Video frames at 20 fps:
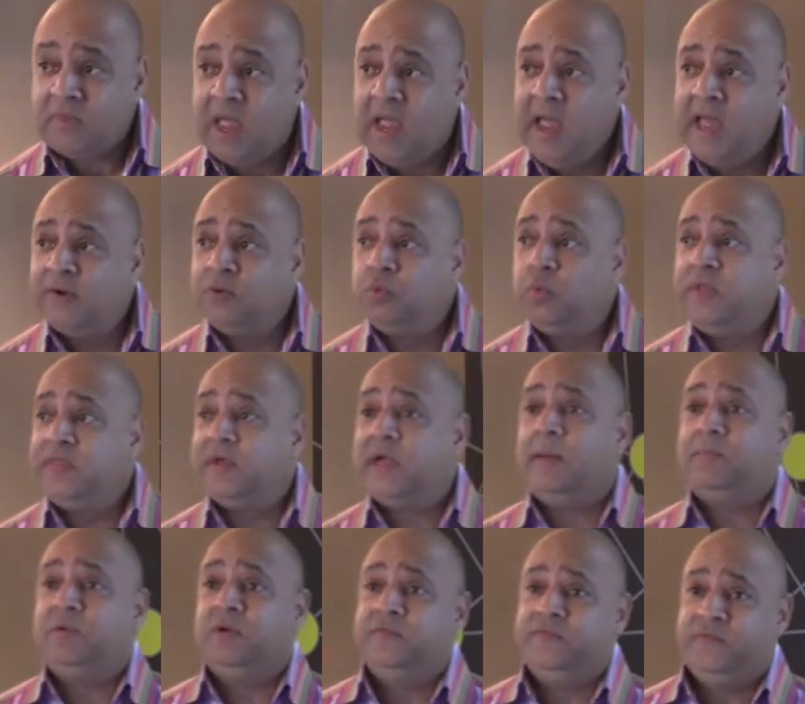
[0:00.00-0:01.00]
and with a
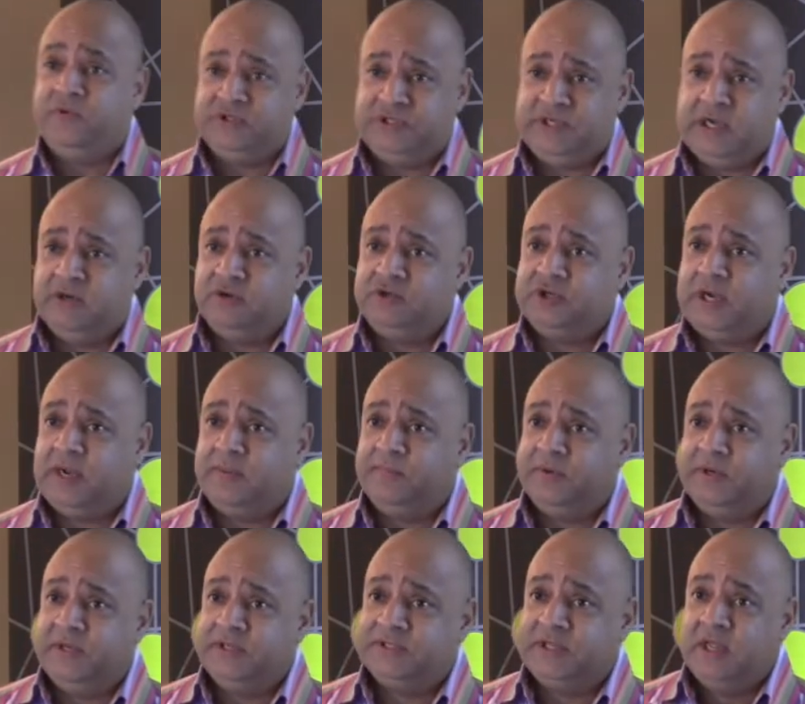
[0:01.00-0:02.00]
couple of FTSE 100
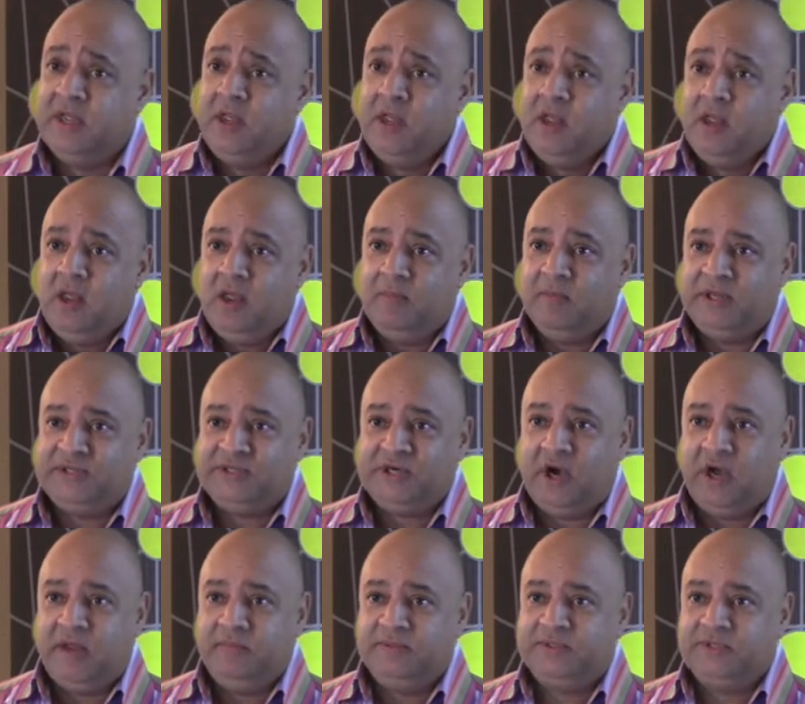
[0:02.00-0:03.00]
companies in my
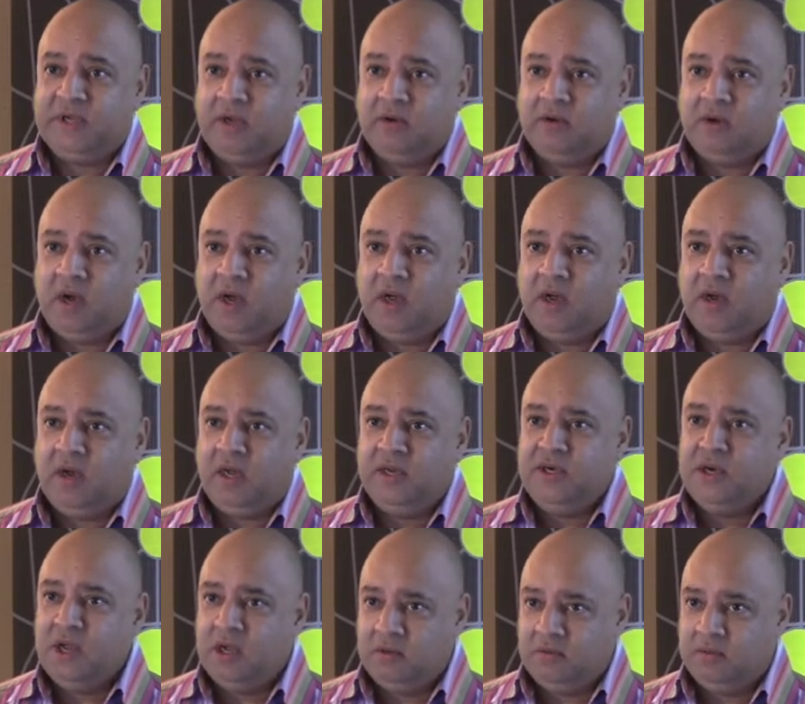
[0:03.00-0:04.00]
time. So I
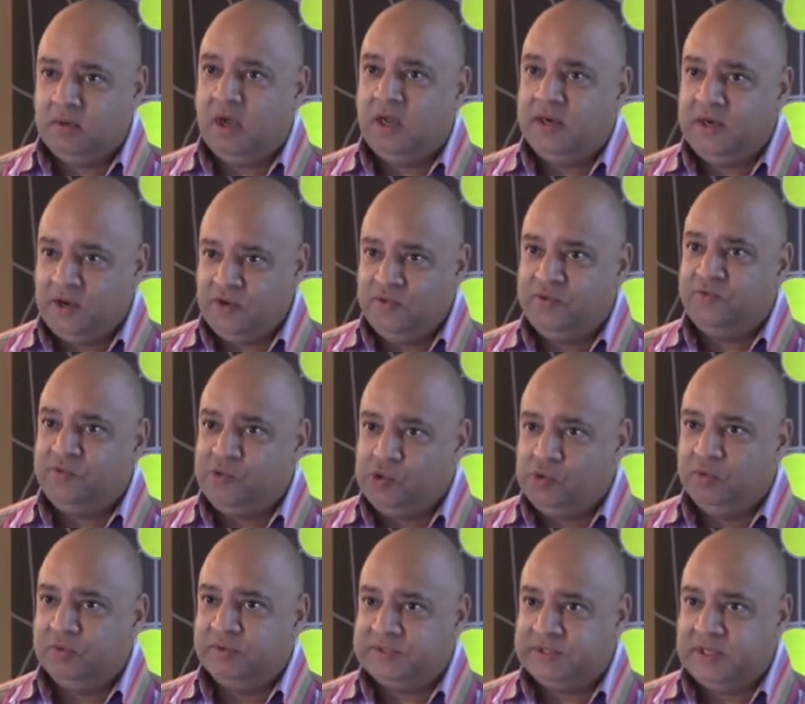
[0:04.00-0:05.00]
know the
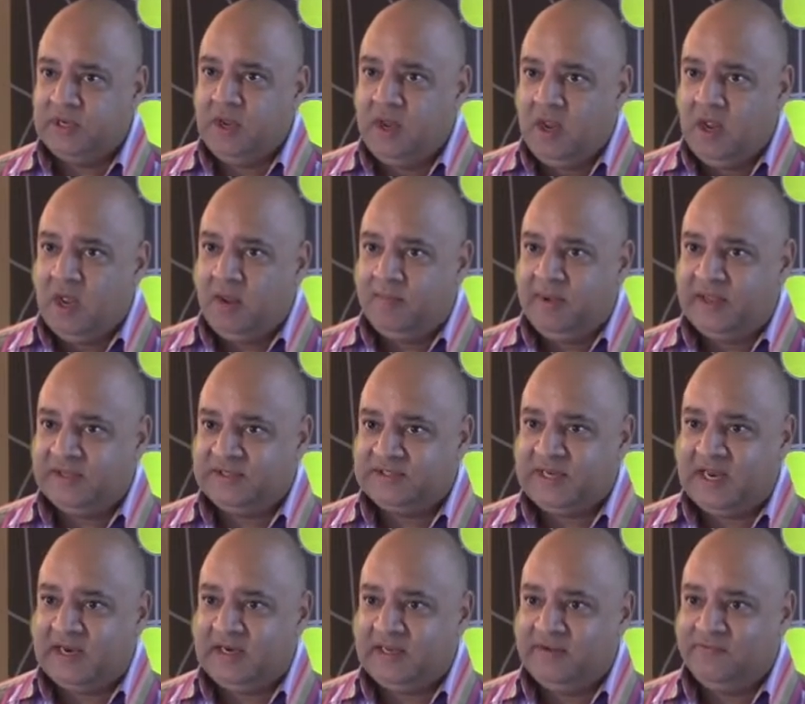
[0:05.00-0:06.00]
rules about
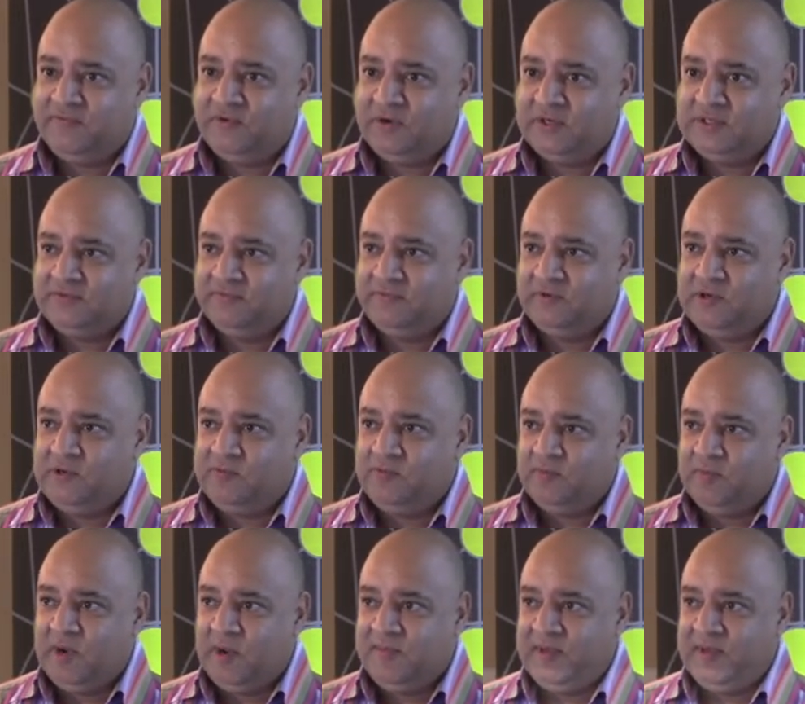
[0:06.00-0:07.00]
standing in front of a group of my